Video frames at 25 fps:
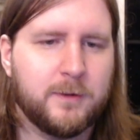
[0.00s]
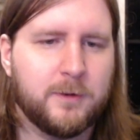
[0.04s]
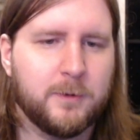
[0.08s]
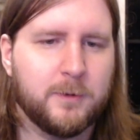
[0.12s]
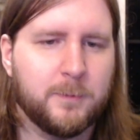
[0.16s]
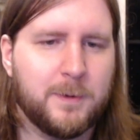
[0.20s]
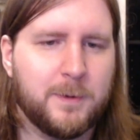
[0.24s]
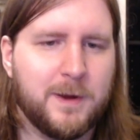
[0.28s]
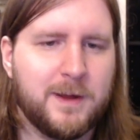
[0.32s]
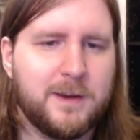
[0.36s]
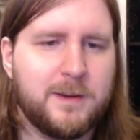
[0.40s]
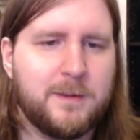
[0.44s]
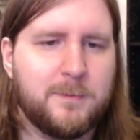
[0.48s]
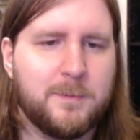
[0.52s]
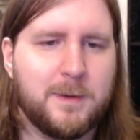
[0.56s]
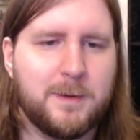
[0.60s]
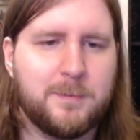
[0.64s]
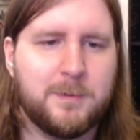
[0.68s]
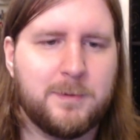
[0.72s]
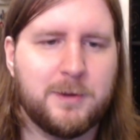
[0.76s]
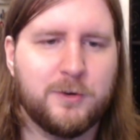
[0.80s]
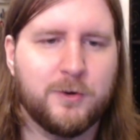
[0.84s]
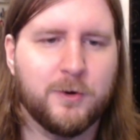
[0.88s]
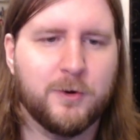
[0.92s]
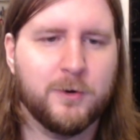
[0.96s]
Your body may
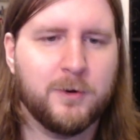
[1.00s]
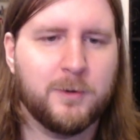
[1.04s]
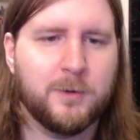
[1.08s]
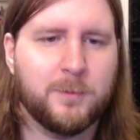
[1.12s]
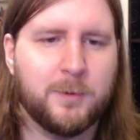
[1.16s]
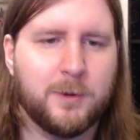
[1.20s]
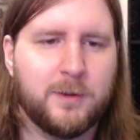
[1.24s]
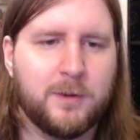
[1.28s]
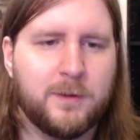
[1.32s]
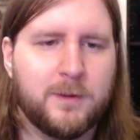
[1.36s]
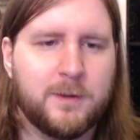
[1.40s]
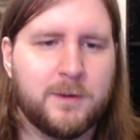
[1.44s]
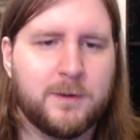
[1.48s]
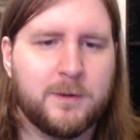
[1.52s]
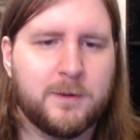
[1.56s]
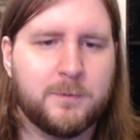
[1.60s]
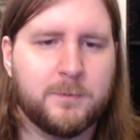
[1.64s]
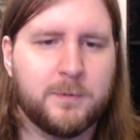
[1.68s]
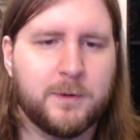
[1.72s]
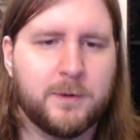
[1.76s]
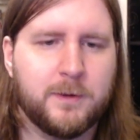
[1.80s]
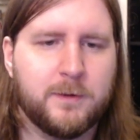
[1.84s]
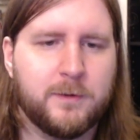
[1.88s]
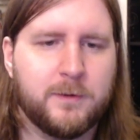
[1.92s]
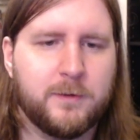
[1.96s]
be durable,
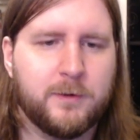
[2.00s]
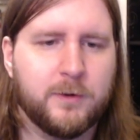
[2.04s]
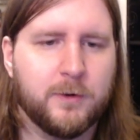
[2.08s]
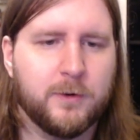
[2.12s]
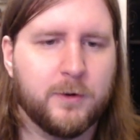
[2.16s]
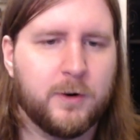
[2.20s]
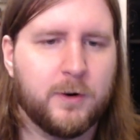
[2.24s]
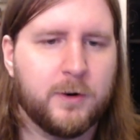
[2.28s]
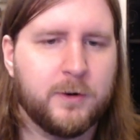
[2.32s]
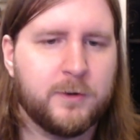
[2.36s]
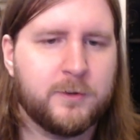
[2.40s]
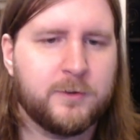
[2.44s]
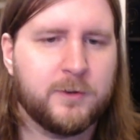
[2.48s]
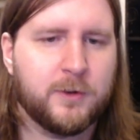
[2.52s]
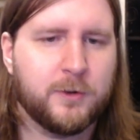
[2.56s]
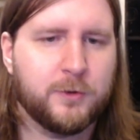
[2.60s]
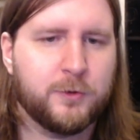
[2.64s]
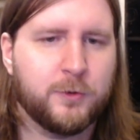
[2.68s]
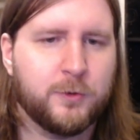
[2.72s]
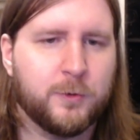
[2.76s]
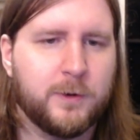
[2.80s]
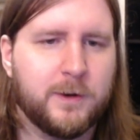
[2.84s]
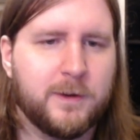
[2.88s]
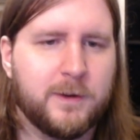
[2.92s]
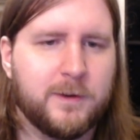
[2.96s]
but your heart's all
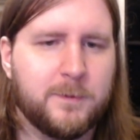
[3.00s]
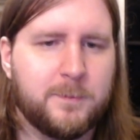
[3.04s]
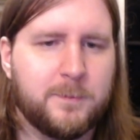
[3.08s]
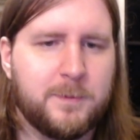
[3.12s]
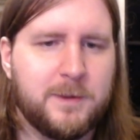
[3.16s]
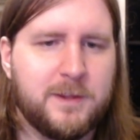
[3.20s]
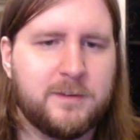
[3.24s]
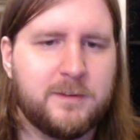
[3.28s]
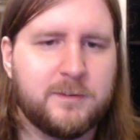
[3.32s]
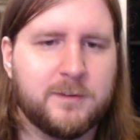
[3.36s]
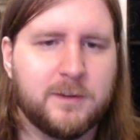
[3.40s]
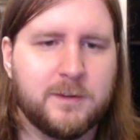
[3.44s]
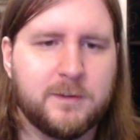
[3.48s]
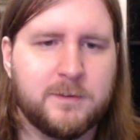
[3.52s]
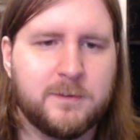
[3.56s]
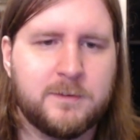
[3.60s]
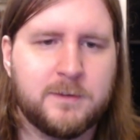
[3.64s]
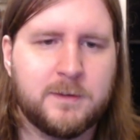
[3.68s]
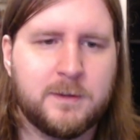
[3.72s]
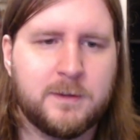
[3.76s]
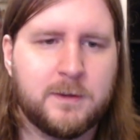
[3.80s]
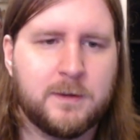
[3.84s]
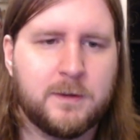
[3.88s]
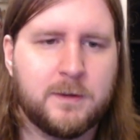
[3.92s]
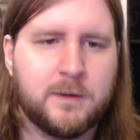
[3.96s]
torn into pieces.